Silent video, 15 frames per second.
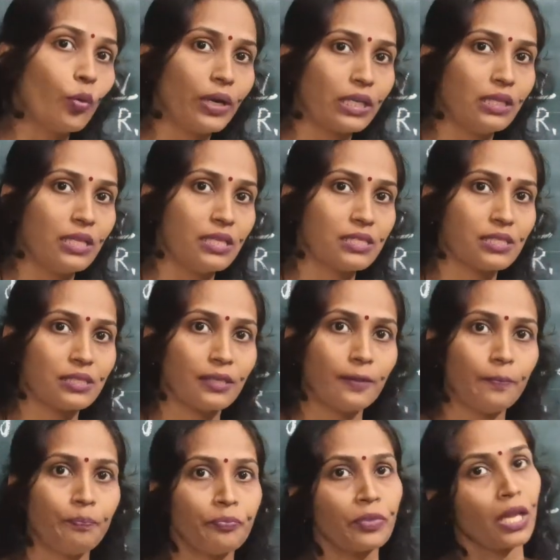Over this,
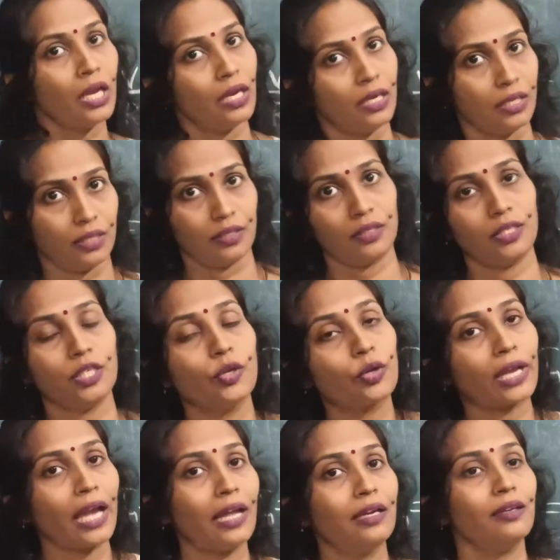you
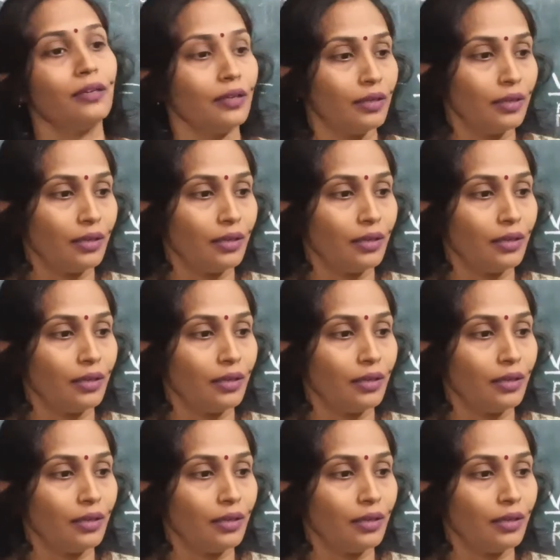can,